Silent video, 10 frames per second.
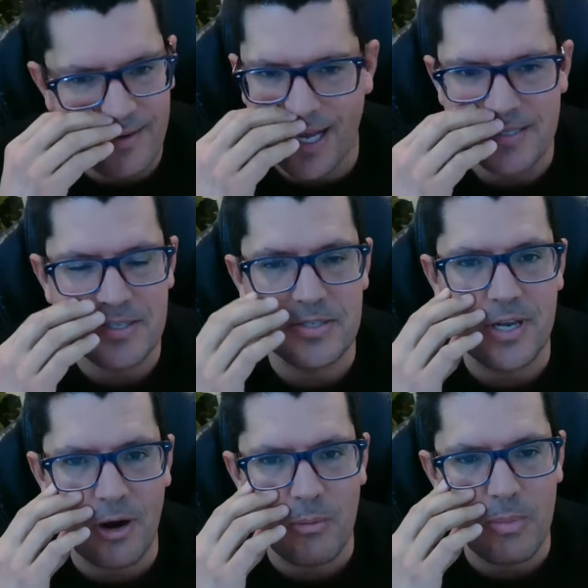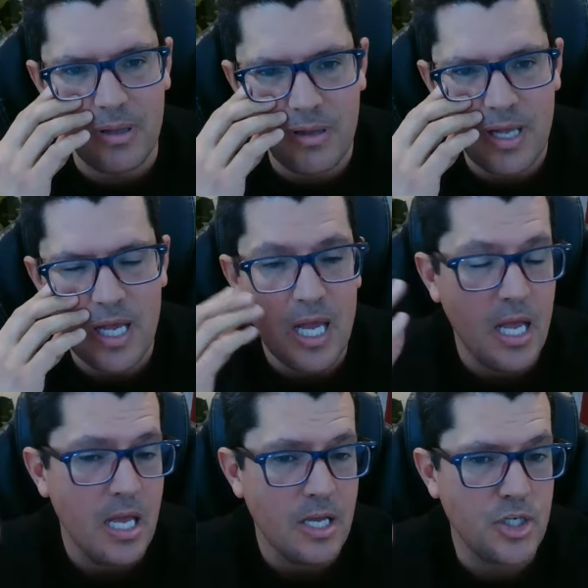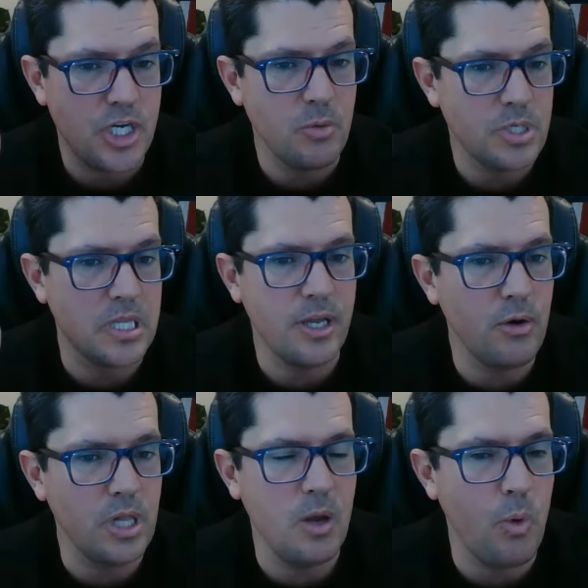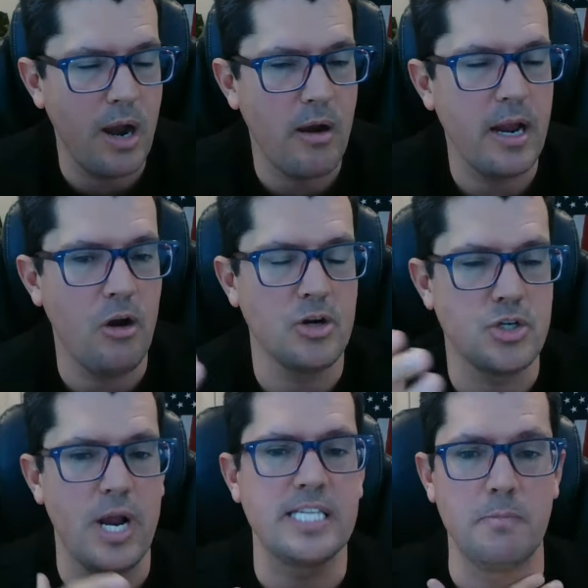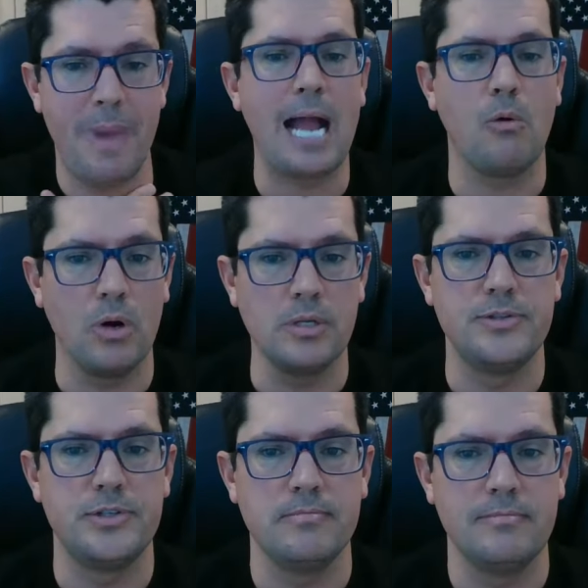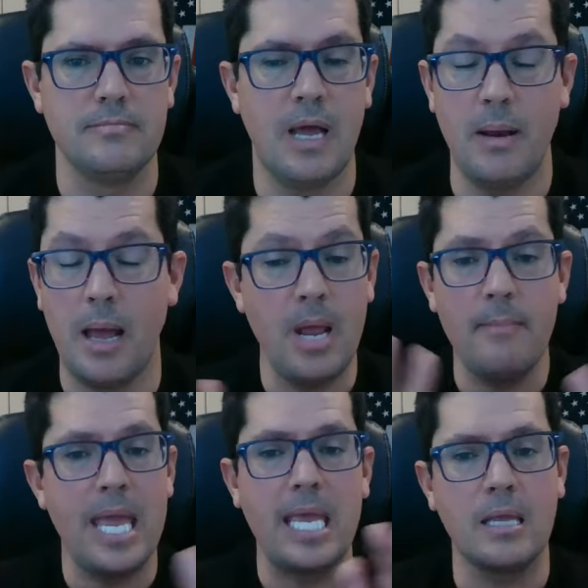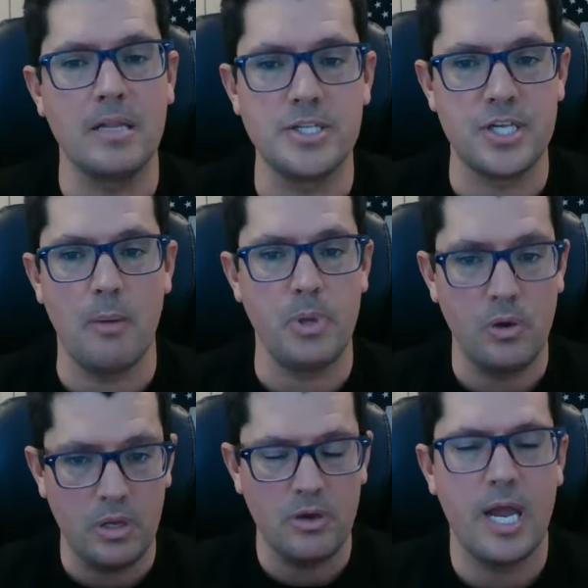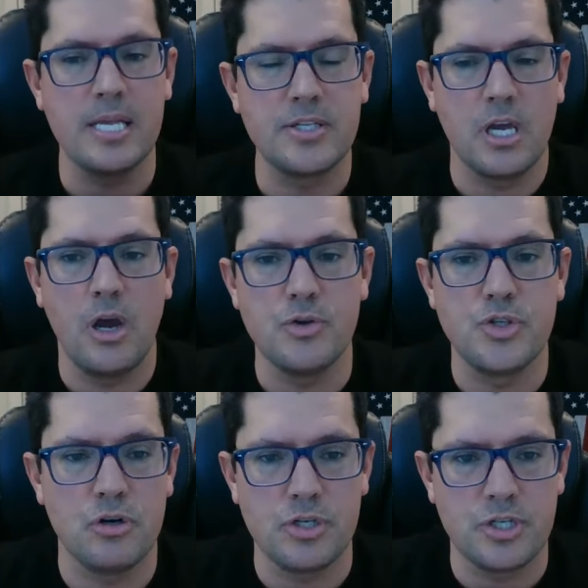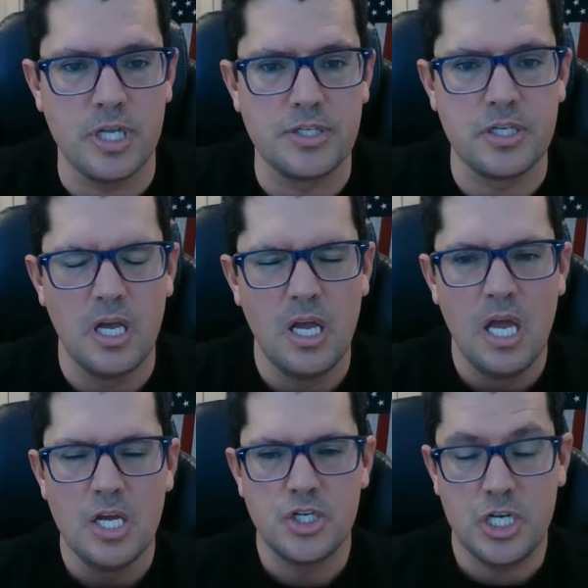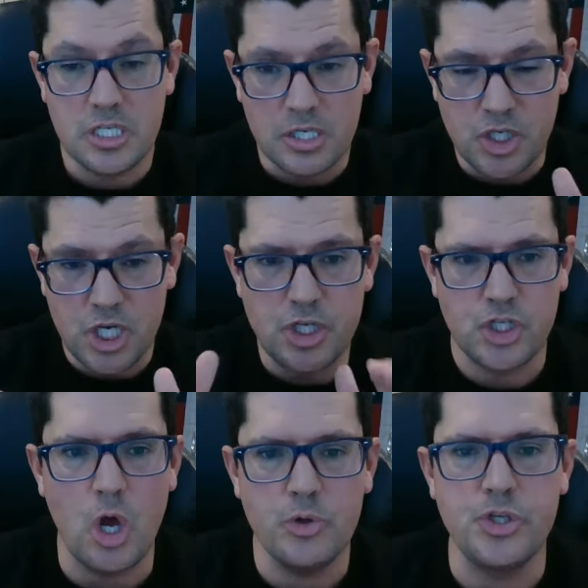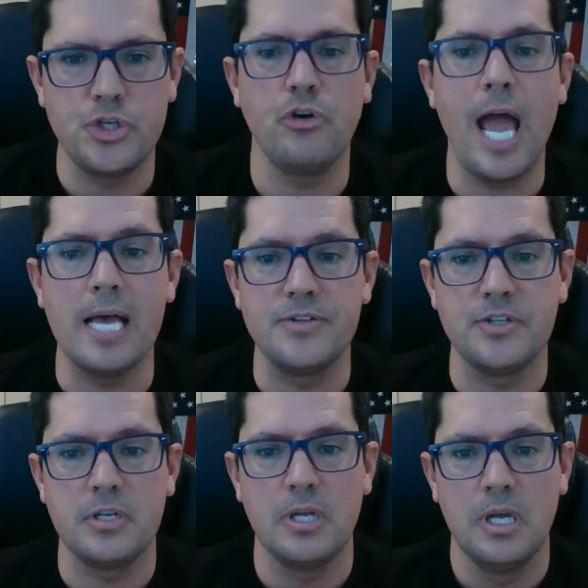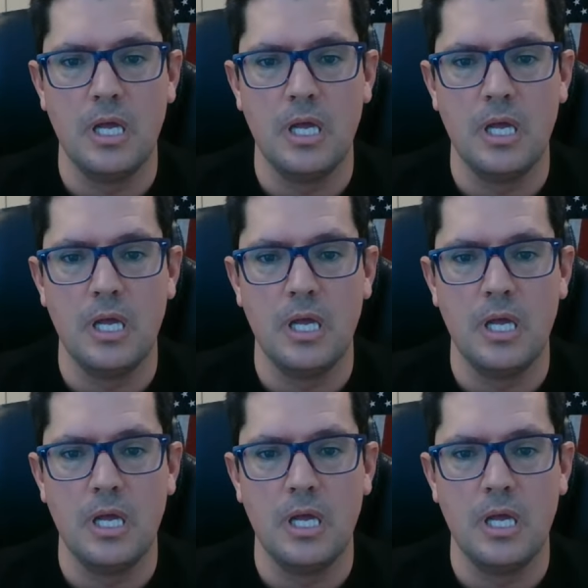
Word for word: you guys, this is terrible. She was literally wearing her dress backwards. I, am not making this up. You, you guys can go search this. She's she's so stressed